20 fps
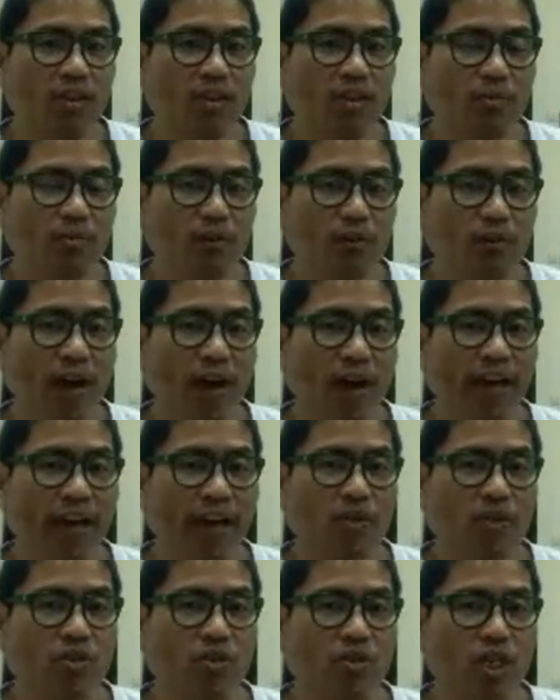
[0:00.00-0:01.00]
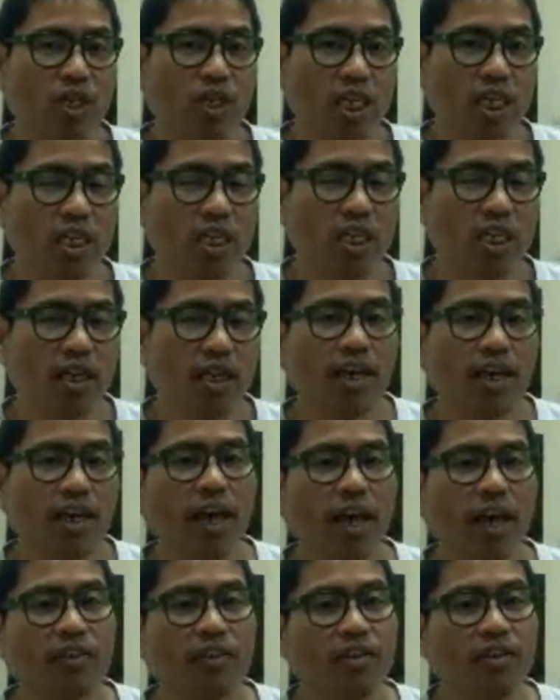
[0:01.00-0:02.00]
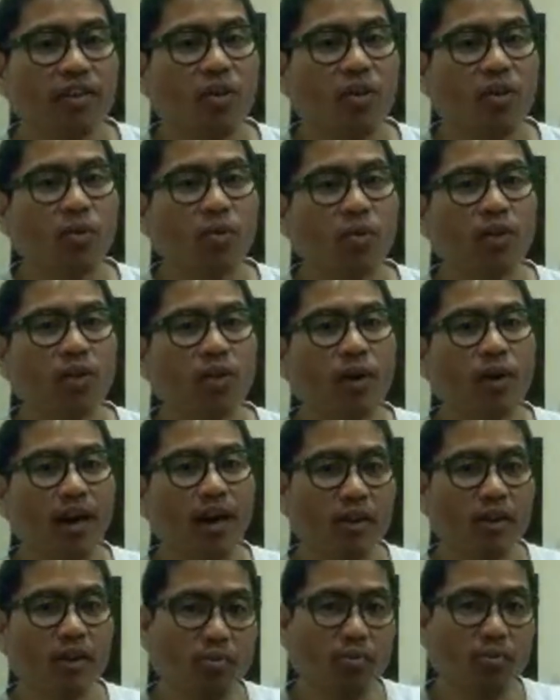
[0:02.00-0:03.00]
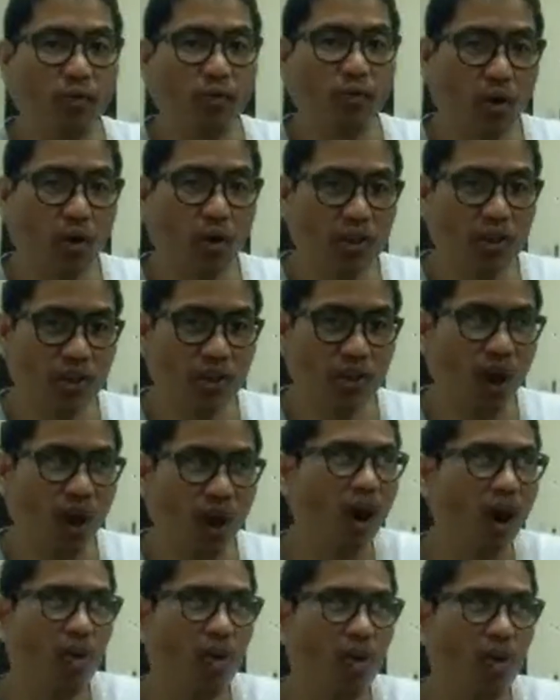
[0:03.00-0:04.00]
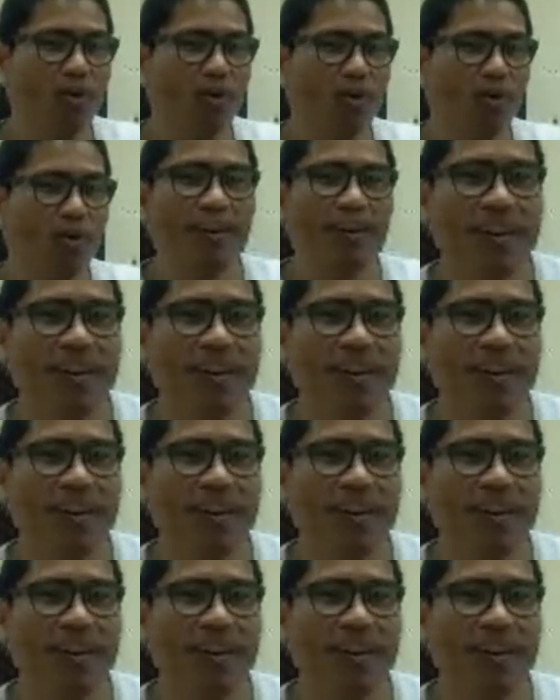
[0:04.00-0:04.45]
atoms of hydrogen, and there is only one atom of oxygen. Wow!